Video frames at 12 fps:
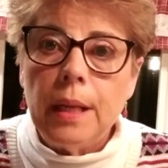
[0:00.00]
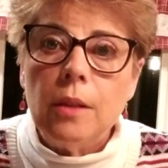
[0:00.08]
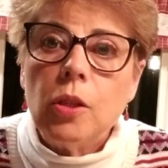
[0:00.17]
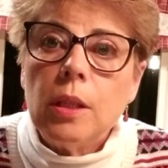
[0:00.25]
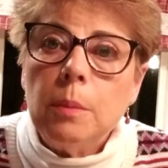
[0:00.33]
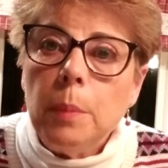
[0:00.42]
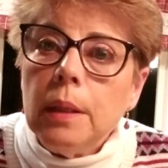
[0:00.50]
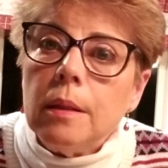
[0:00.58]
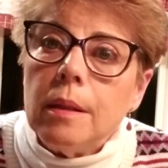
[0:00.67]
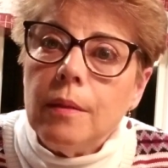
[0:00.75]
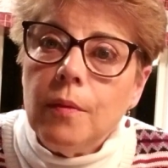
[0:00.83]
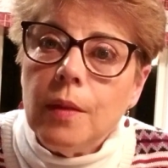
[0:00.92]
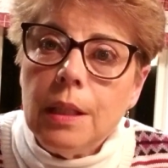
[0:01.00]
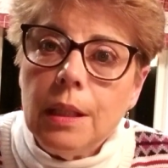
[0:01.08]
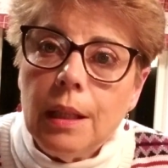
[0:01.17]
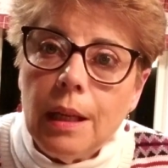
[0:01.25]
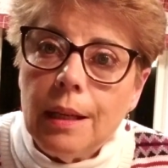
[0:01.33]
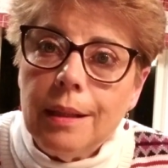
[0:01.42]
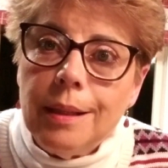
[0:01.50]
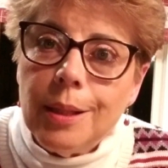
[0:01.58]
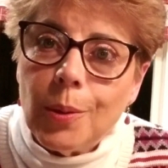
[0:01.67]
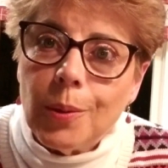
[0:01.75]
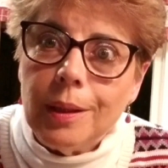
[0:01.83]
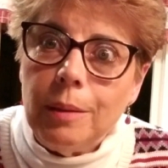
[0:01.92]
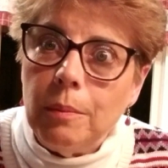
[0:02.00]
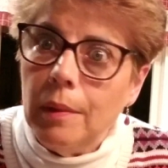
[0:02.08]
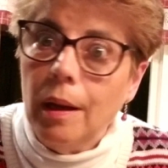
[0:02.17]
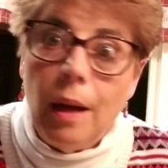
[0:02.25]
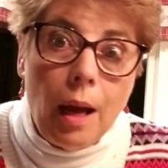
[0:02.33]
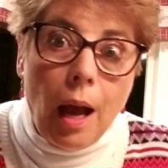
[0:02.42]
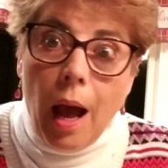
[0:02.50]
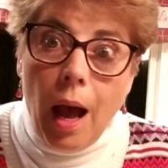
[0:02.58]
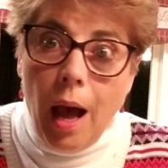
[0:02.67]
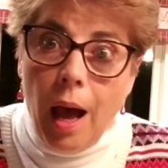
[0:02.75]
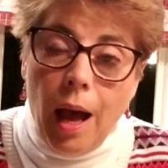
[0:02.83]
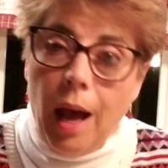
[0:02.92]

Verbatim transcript: Just melt some vanilla ice cream. Ah,